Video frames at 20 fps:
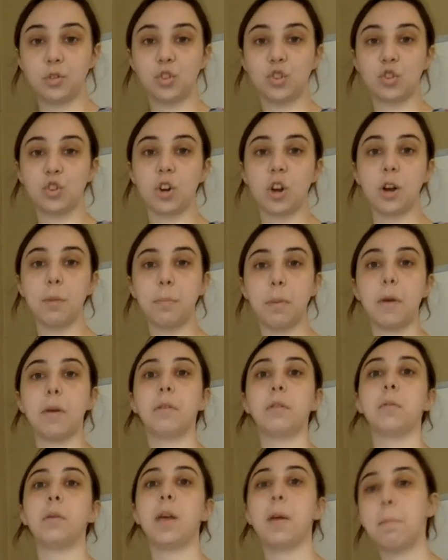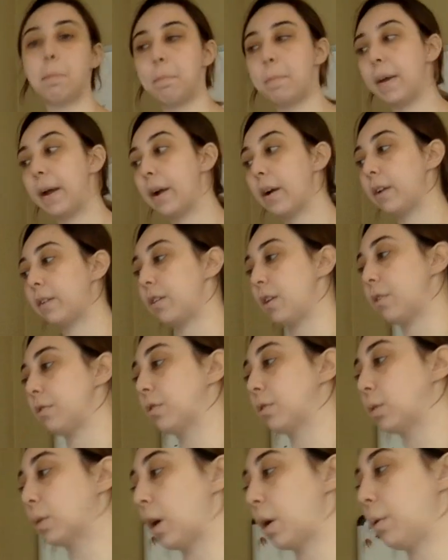Trombone and baritone,
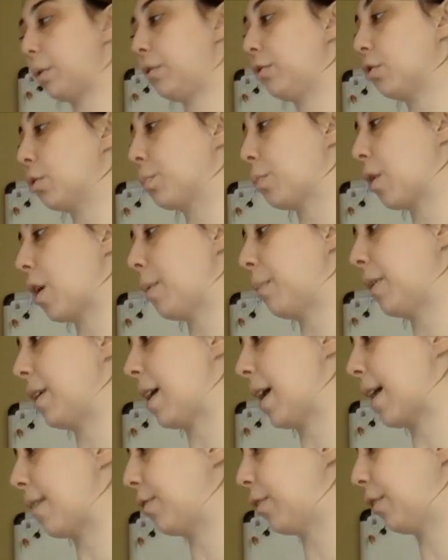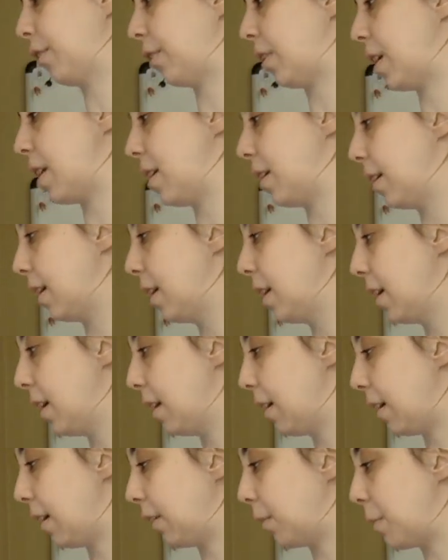the lowest you'll probably ever see
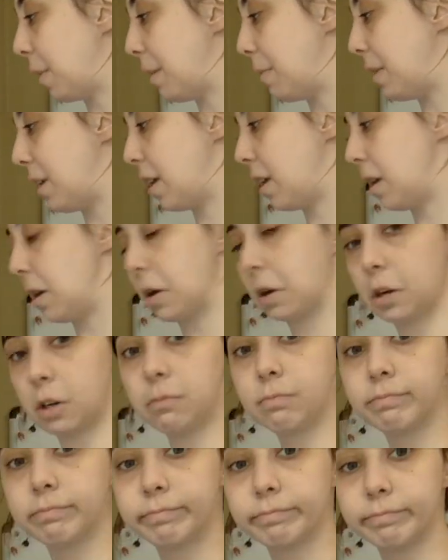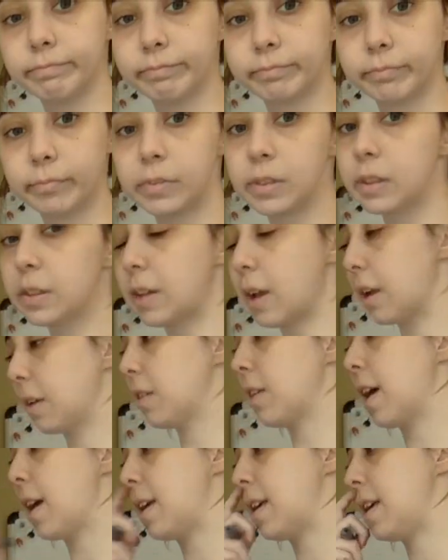is maybe here, down to
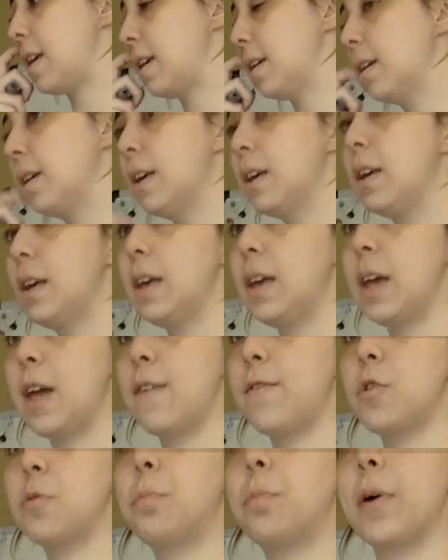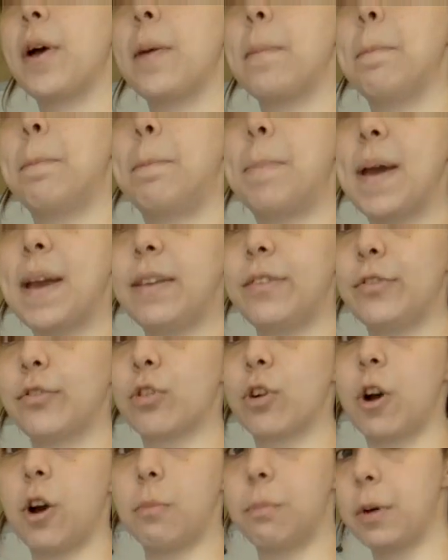that E. If you play bass
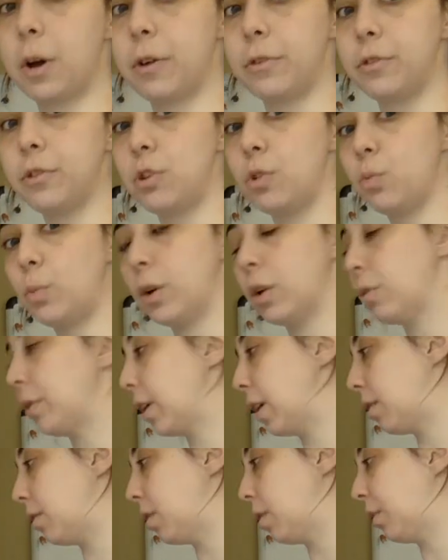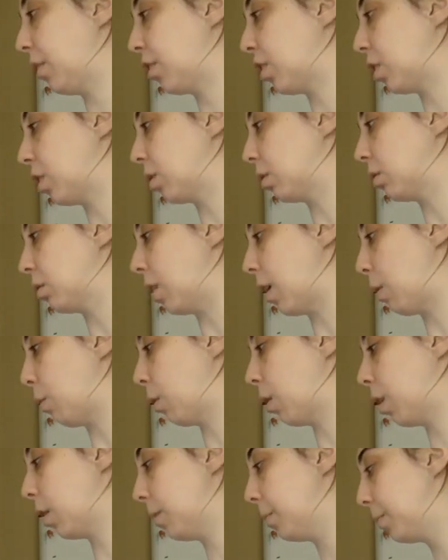trombone, you will get notes that are
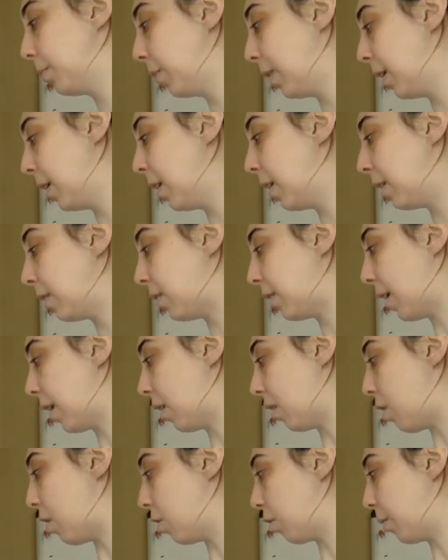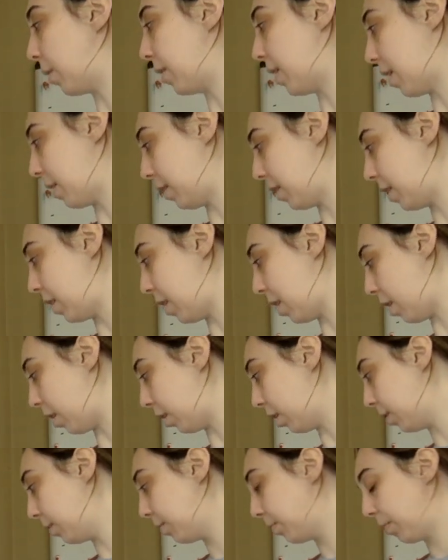lower, all the way down to
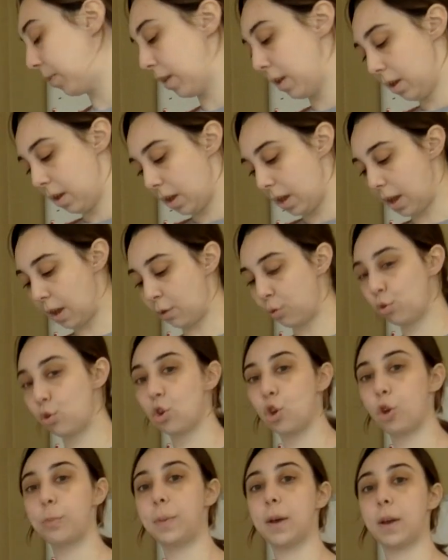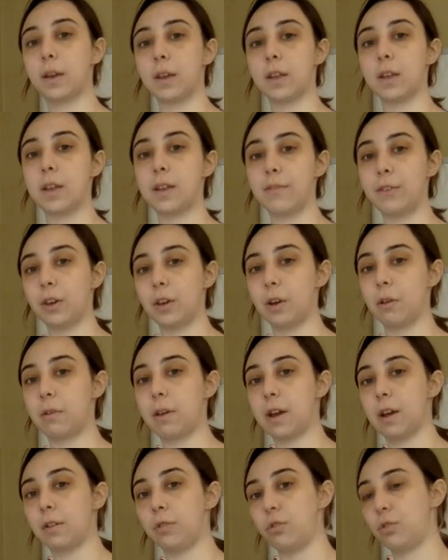here. And tuba can even go
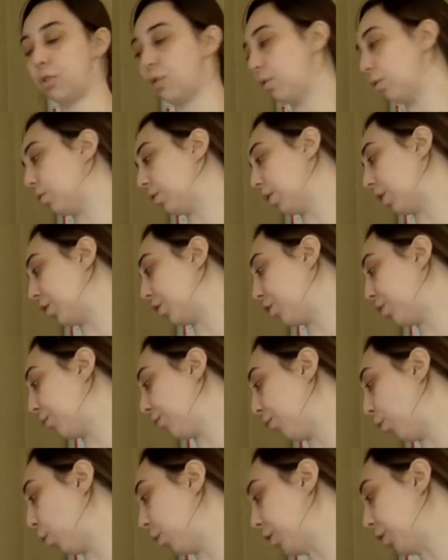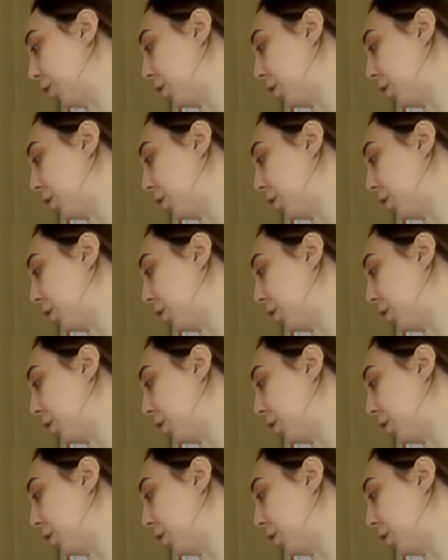down to the 4th